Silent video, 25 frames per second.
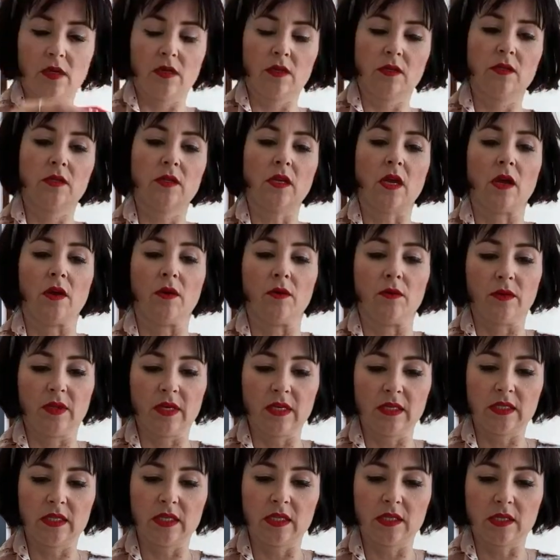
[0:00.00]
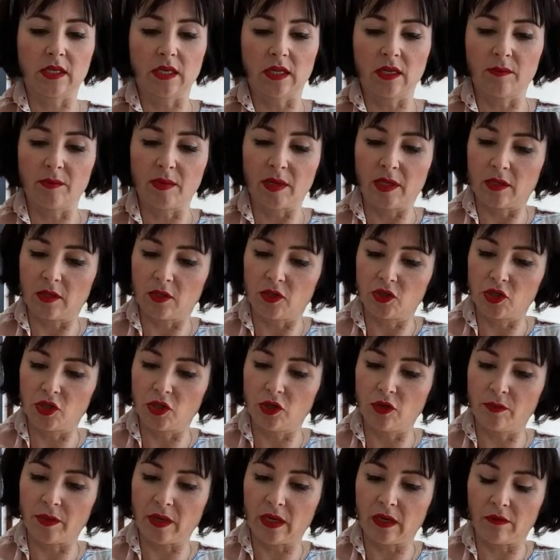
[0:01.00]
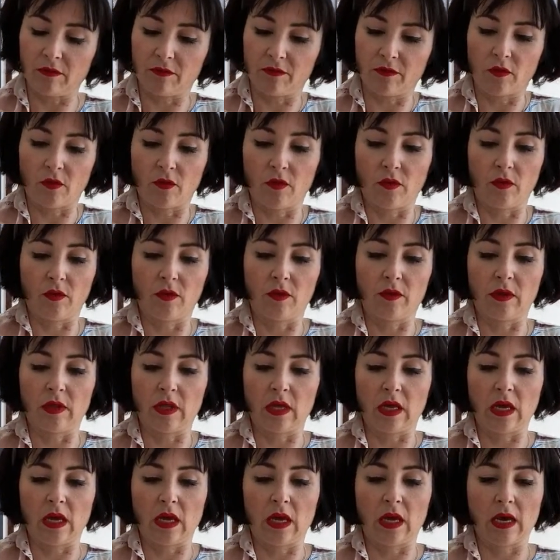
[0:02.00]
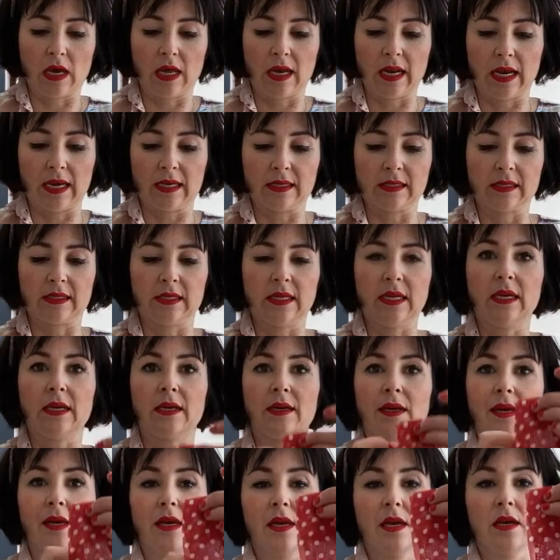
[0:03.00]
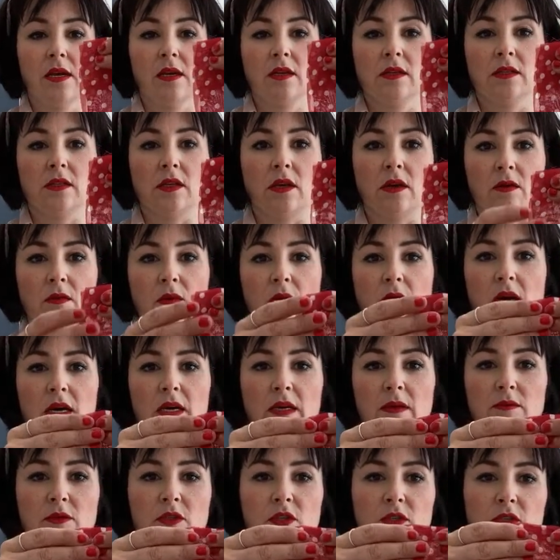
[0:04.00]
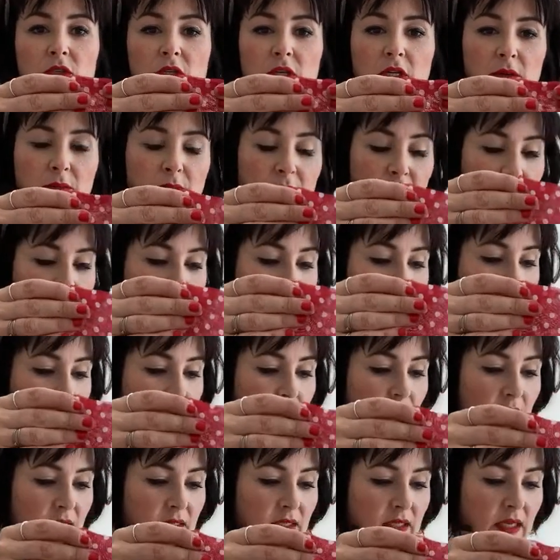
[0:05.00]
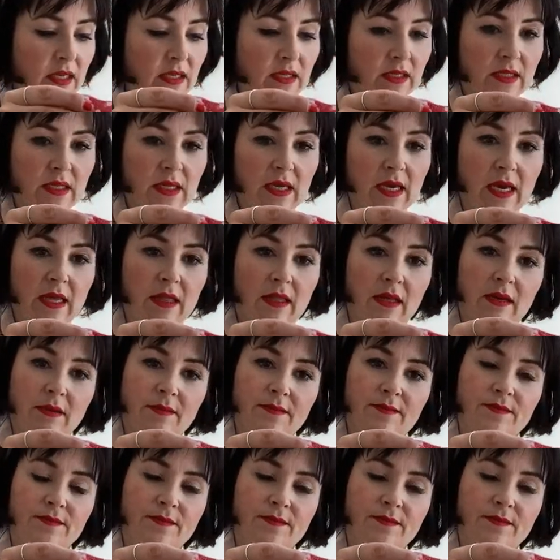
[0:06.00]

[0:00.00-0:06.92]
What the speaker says: So this is going to be the tubing for the elastic. So I'm just going to place that right sides together.